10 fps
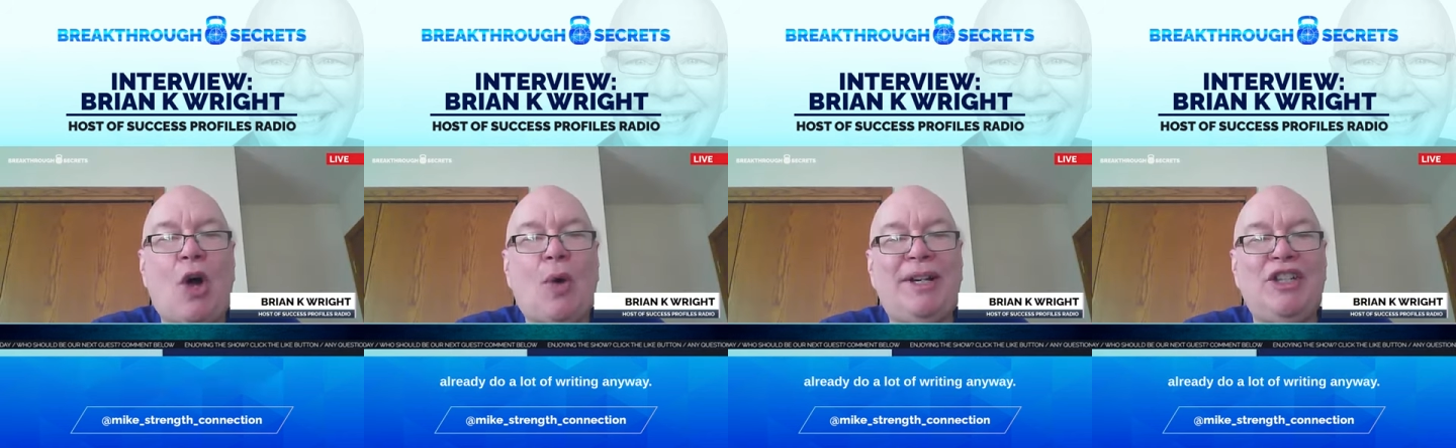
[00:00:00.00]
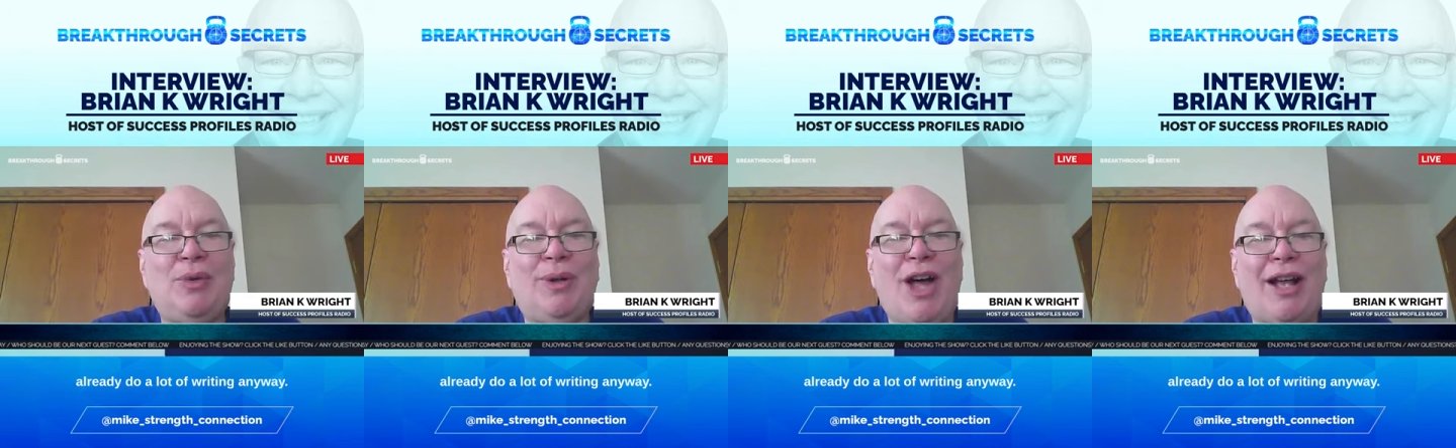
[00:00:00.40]
already
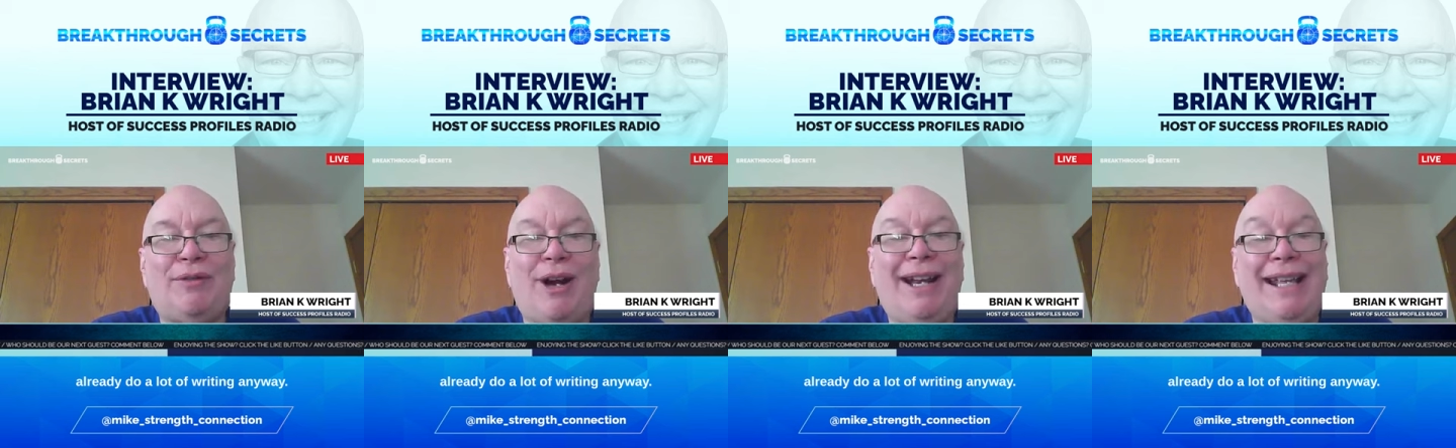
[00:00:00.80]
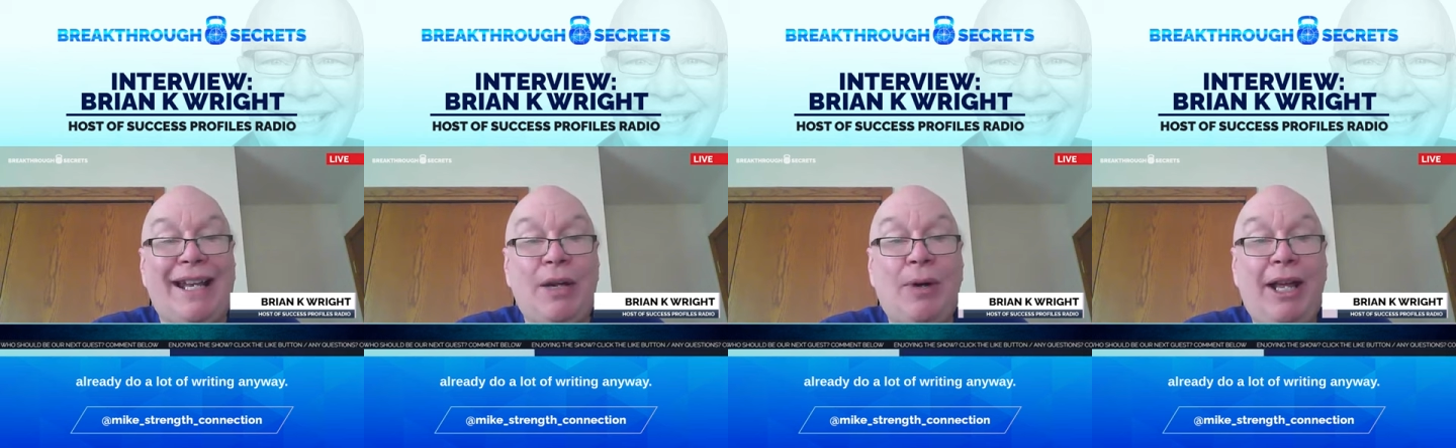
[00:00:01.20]
do a lot of writing
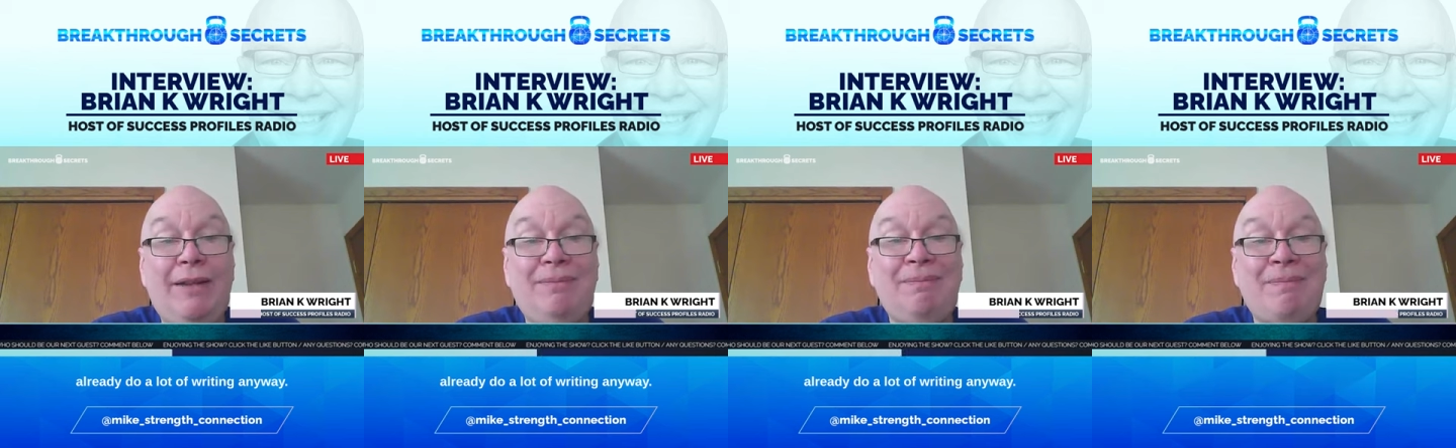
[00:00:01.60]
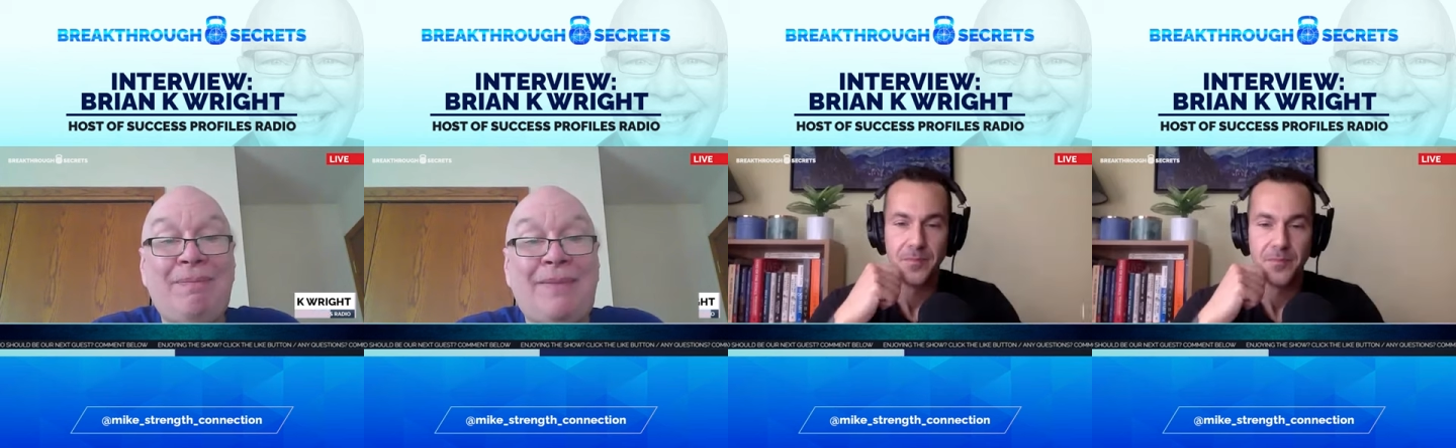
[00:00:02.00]
anyway mm-hmm.